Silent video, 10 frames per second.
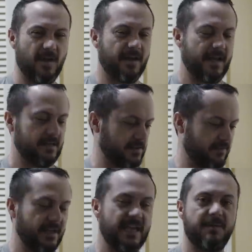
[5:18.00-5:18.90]
all that kind of
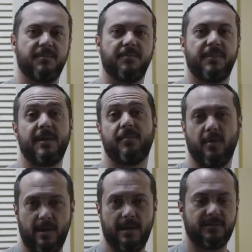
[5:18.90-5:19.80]
stuff. Keep
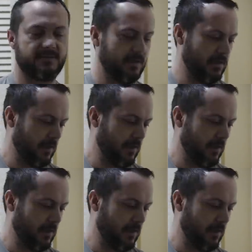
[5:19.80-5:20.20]
people out.